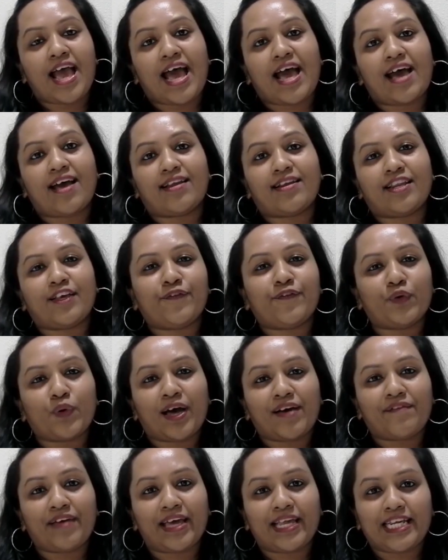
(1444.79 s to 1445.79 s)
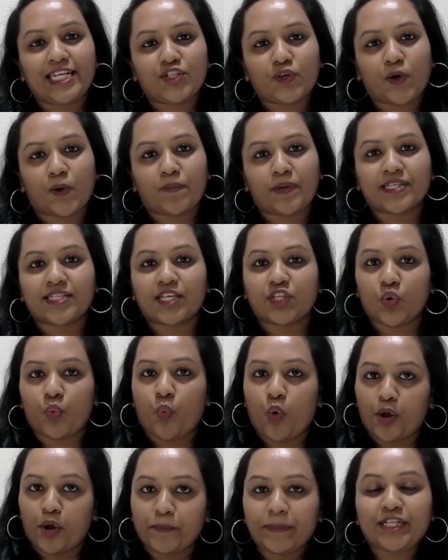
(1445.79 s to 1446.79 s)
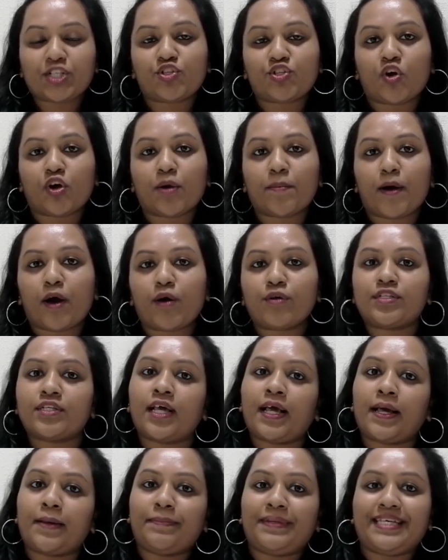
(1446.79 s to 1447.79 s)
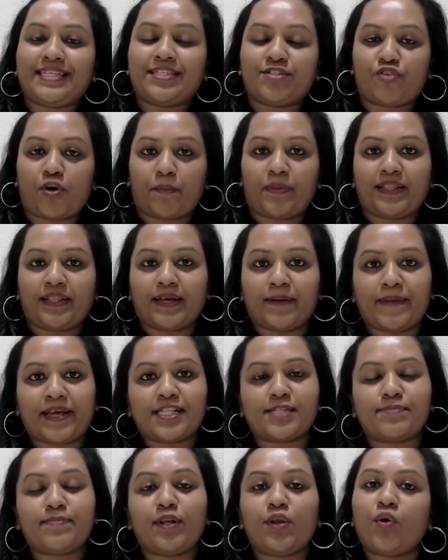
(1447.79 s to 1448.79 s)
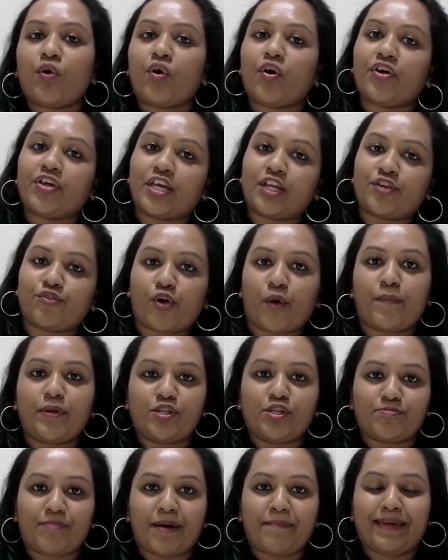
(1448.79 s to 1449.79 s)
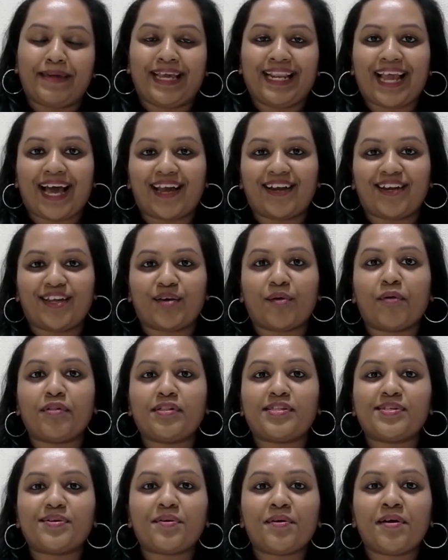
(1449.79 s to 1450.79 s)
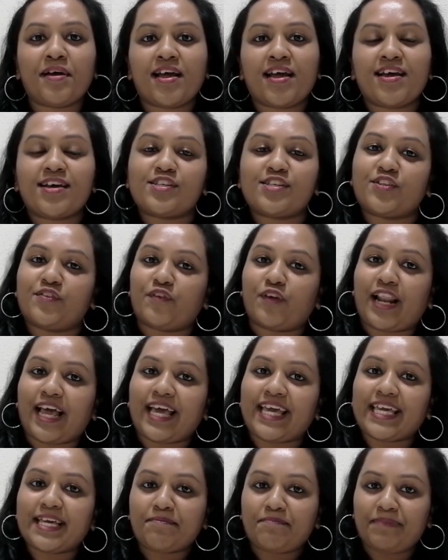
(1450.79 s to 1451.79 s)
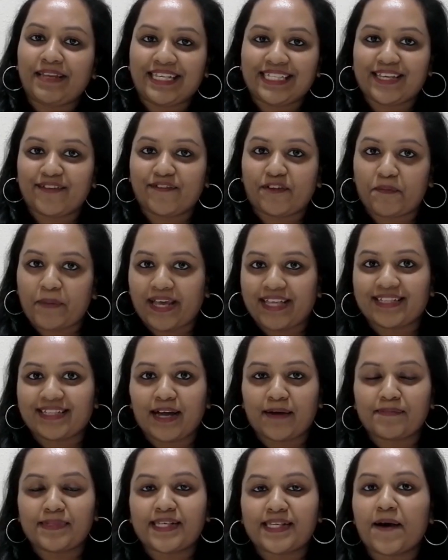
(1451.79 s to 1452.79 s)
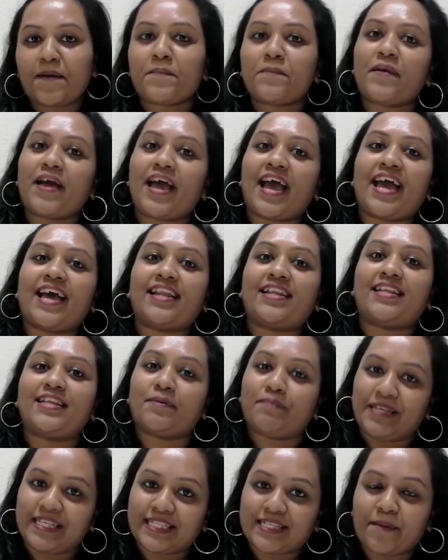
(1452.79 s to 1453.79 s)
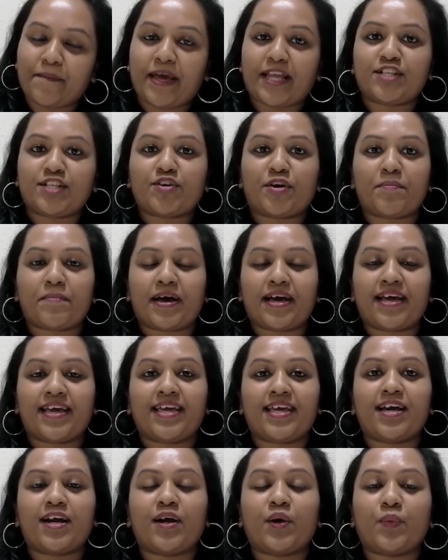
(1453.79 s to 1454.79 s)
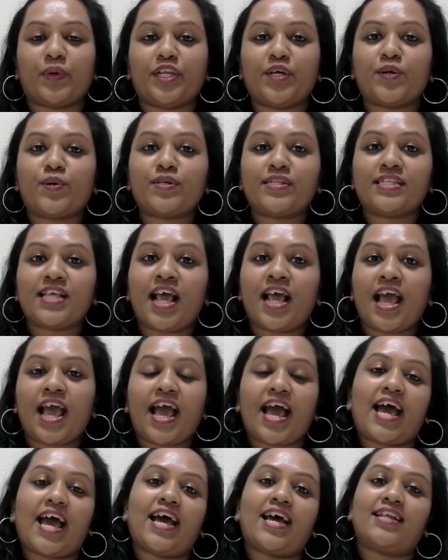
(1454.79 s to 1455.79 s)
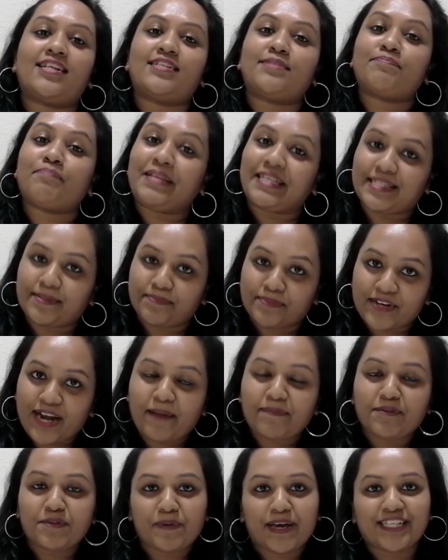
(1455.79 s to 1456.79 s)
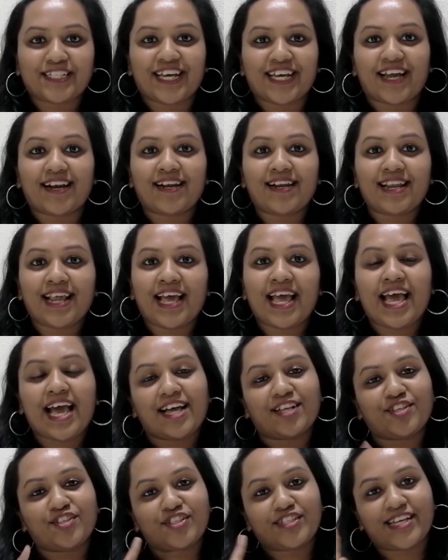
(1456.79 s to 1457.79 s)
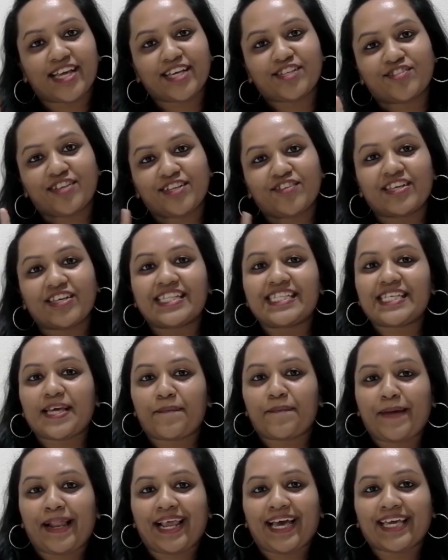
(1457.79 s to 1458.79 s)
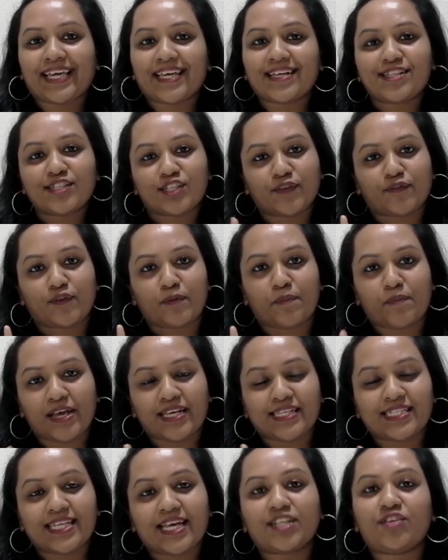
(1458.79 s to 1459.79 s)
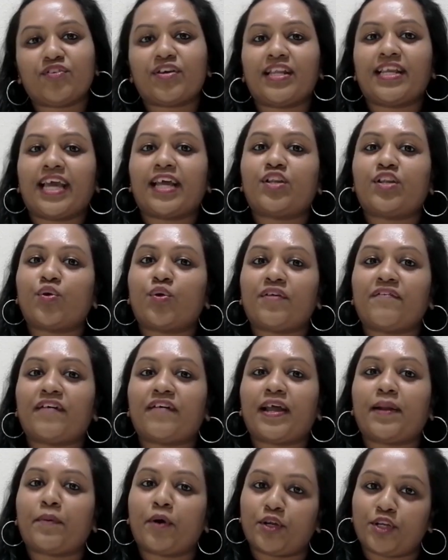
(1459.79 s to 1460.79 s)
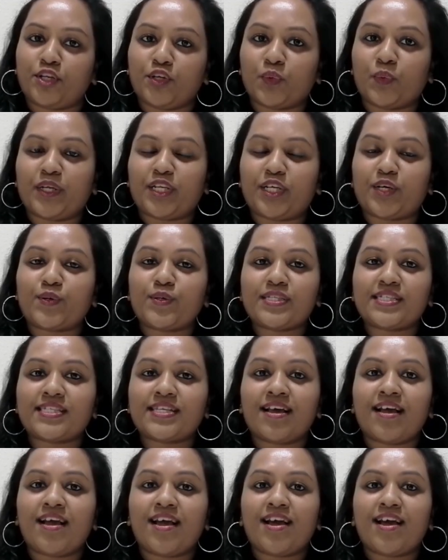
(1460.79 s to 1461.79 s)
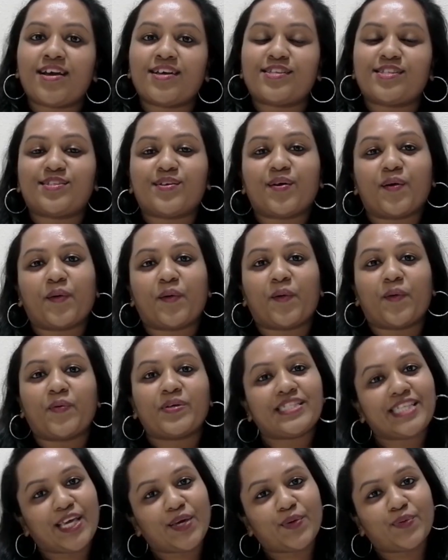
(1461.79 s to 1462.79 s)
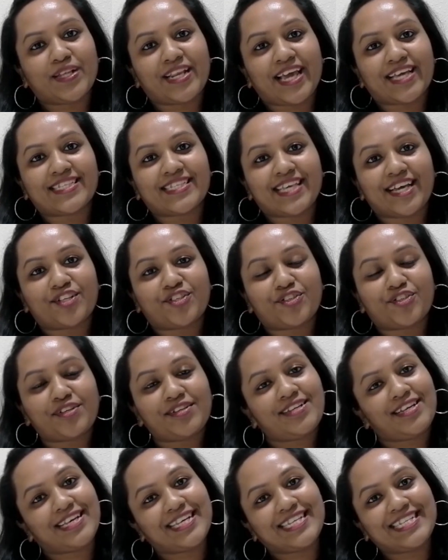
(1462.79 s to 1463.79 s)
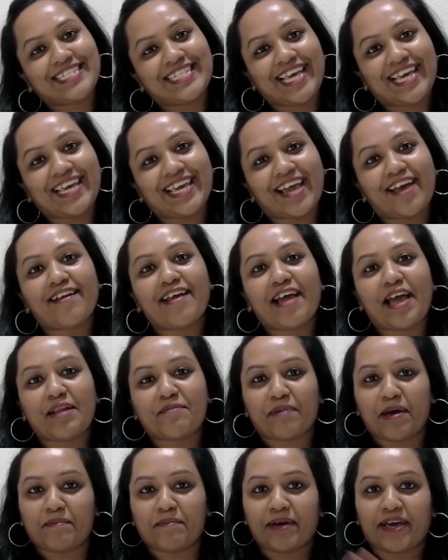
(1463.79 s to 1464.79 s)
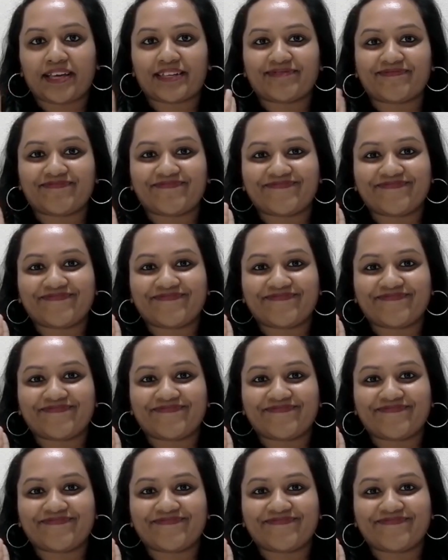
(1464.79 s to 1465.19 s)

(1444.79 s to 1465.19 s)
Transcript: And if you have any topics that you want me to talk about, please drop in the comments below, or you can drop into my mail ID also. So if you like it, please give it a big thumbs up, and please comment on my videos, and please subscribe to my channel. And just next to that you can see a bell icon, so if you press that you can get notified about new videos. So see you in the next session. Take care and bye bye.